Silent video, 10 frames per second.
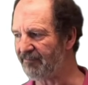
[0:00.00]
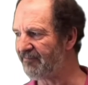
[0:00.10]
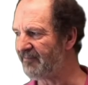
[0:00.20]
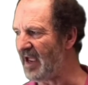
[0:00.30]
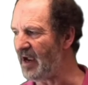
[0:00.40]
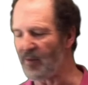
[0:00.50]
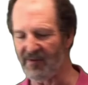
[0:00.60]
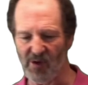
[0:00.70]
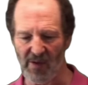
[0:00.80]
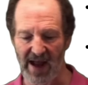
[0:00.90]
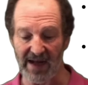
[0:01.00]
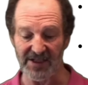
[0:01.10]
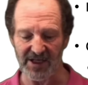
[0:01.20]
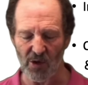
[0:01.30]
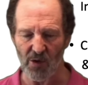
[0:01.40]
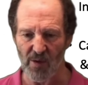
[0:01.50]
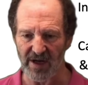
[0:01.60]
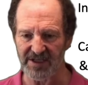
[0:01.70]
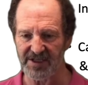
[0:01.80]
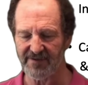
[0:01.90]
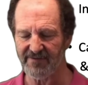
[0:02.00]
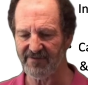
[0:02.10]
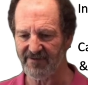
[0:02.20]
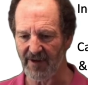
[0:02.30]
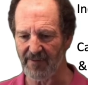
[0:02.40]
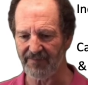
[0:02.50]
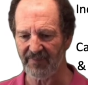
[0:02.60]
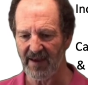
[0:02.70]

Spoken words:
There we've got that anti-clockwise flow.